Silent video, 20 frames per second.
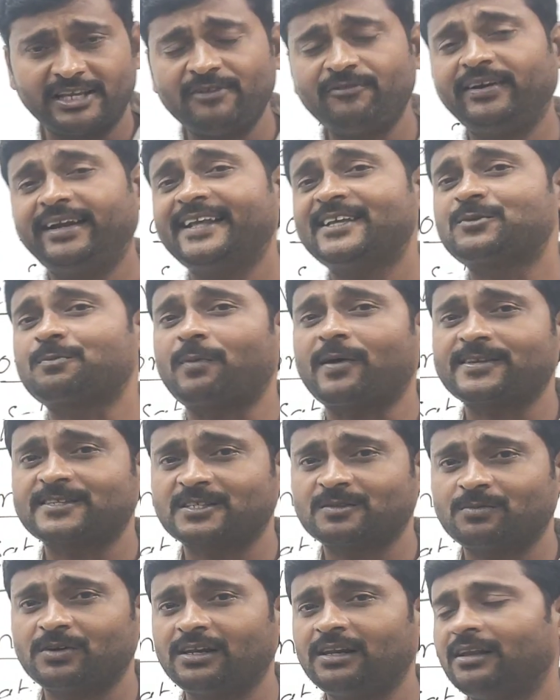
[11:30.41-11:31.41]
If it is
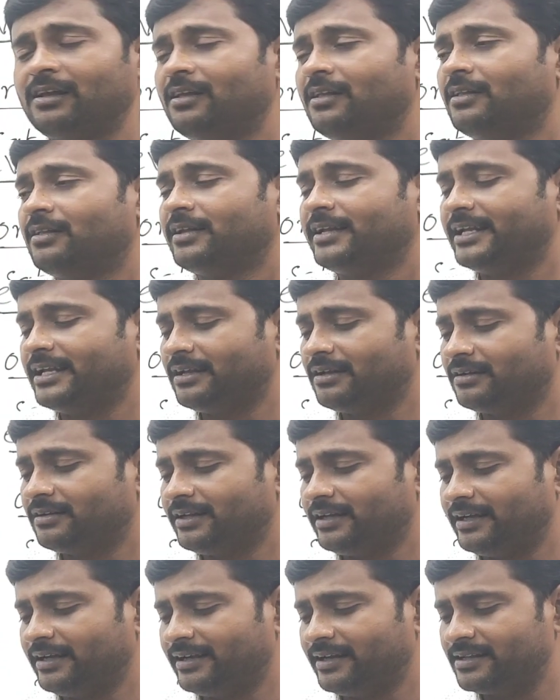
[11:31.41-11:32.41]
possible,
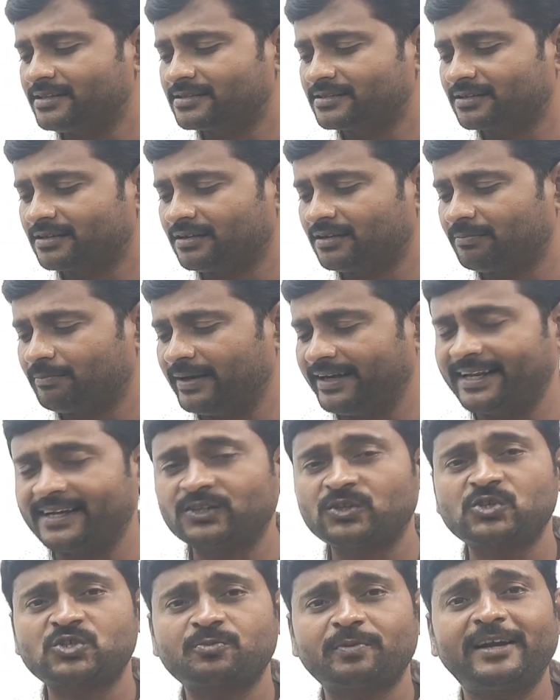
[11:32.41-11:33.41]
it is
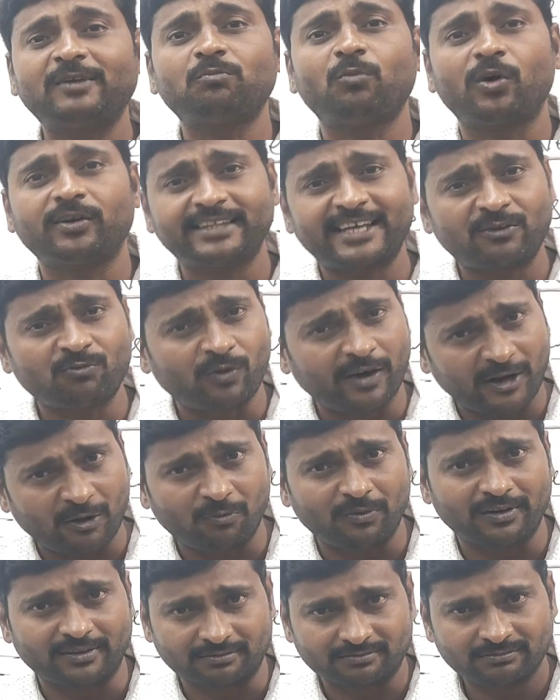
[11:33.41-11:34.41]
better to spend more than 1
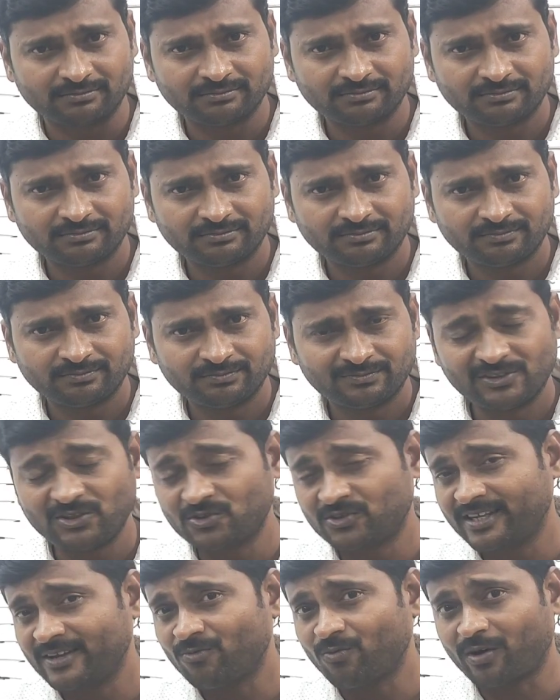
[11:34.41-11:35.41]
hour.
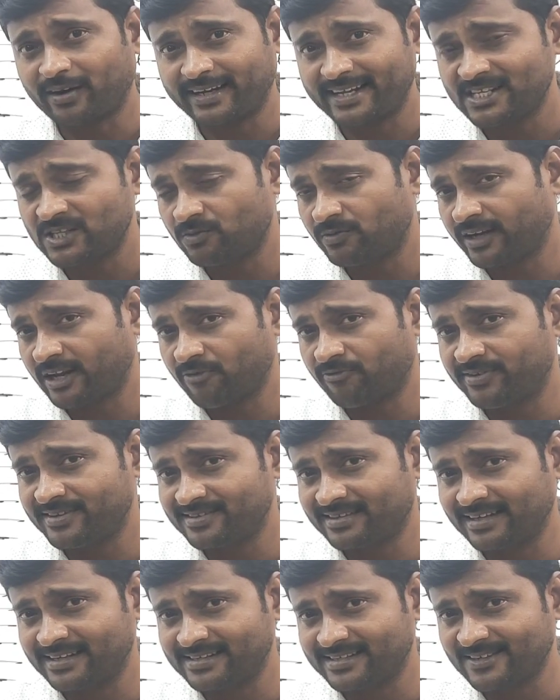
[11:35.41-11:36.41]
You see what is your
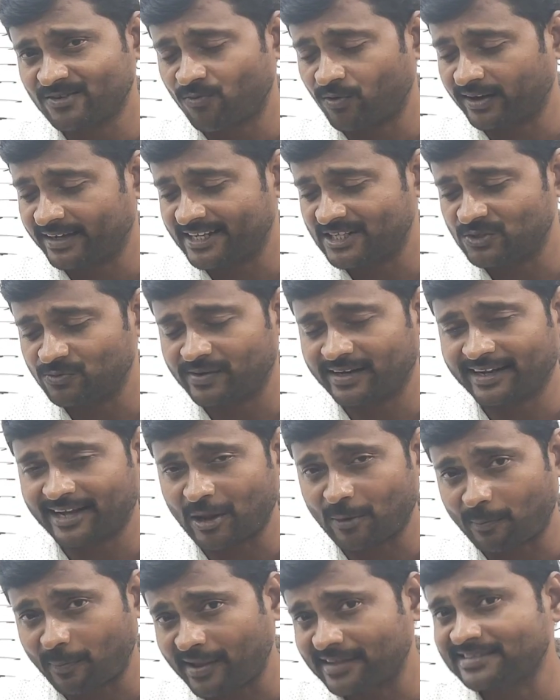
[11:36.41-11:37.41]
efficiency, what is your
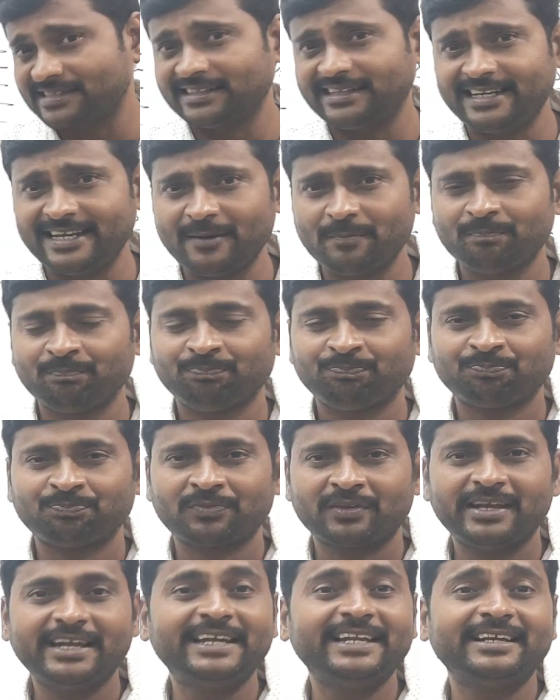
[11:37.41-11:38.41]
capacity
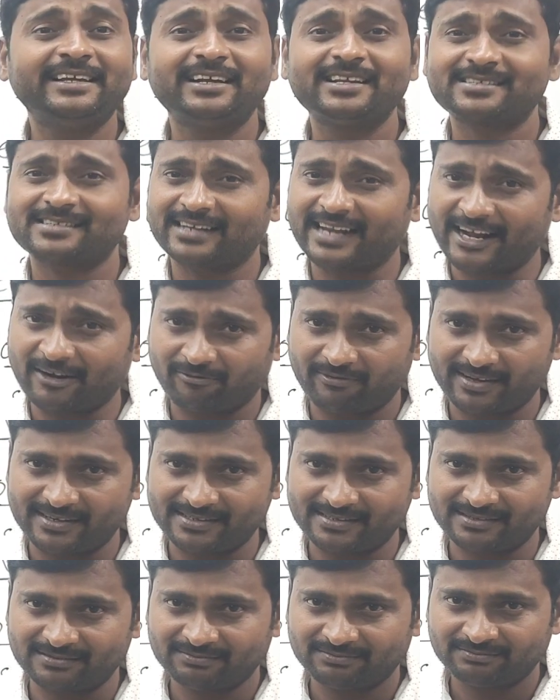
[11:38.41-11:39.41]
in English language.